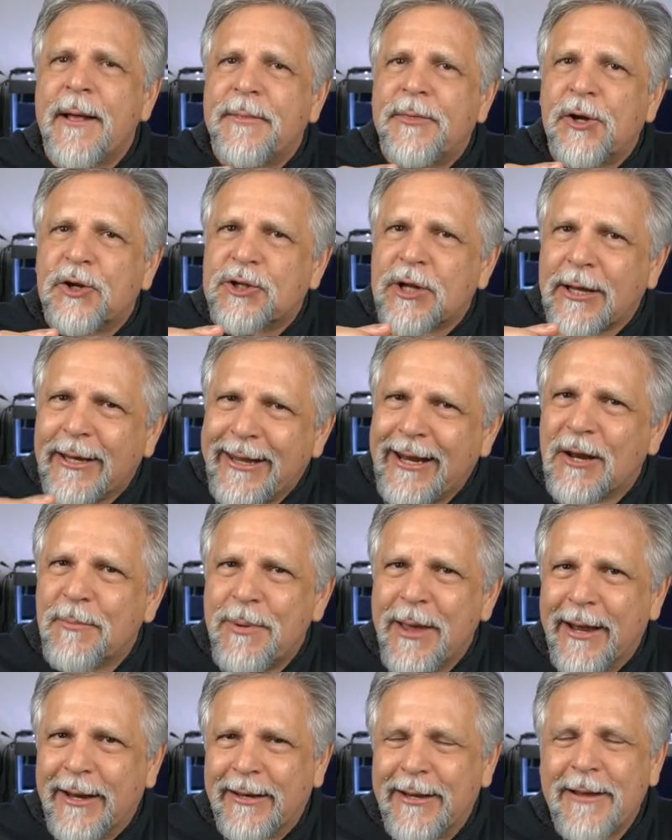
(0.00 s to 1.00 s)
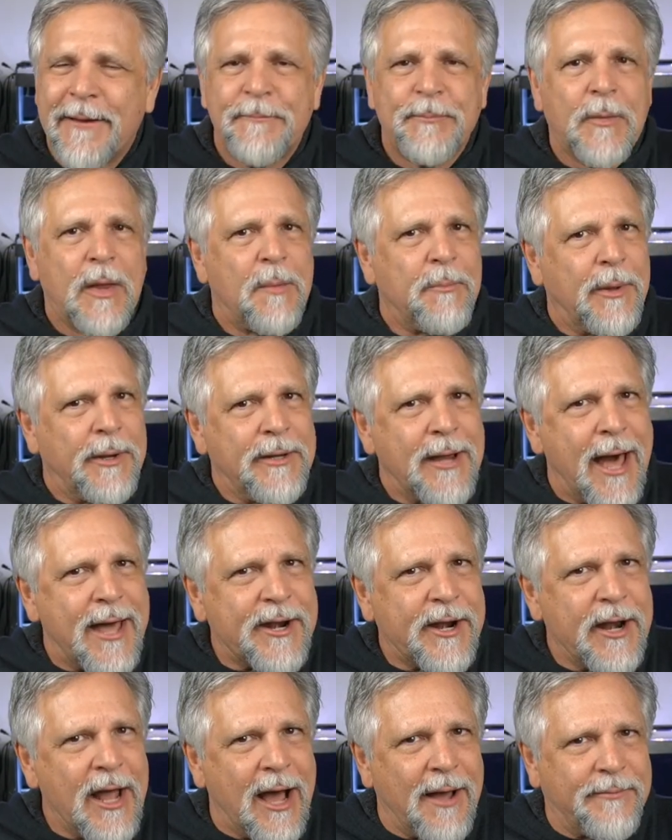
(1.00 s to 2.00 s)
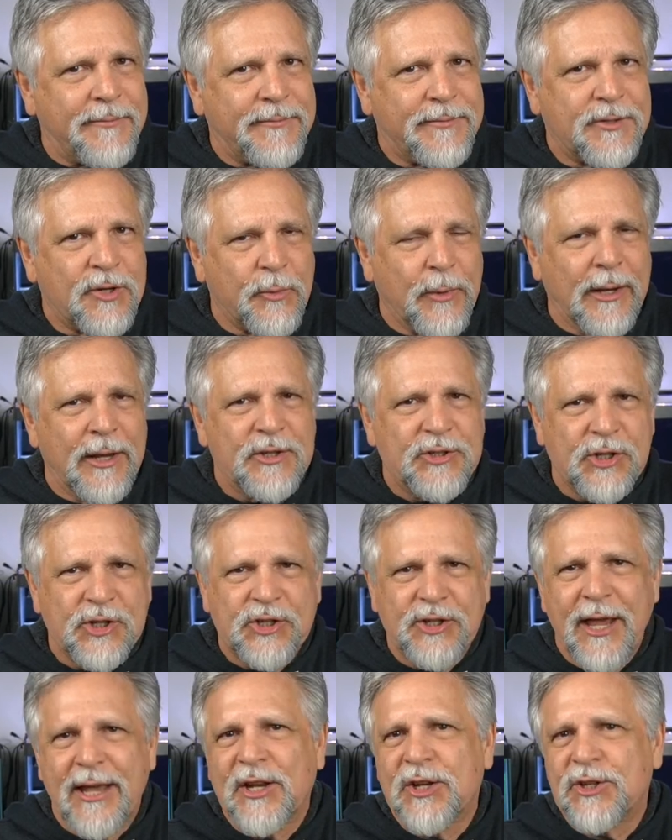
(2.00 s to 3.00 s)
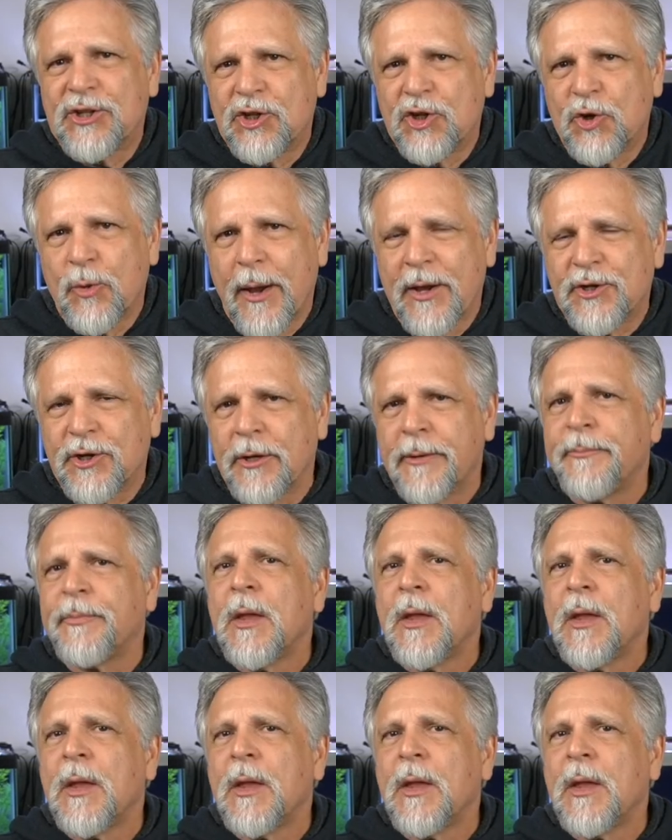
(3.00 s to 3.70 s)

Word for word: There's a little bit, but not enough to really sustain a situation.